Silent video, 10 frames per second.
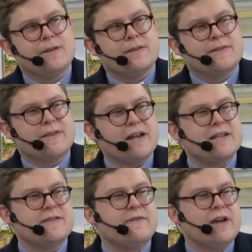
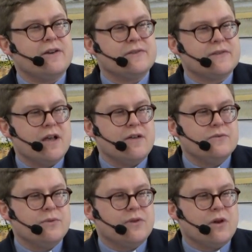satisfy
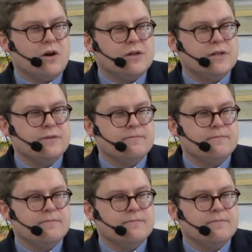ourselves with God,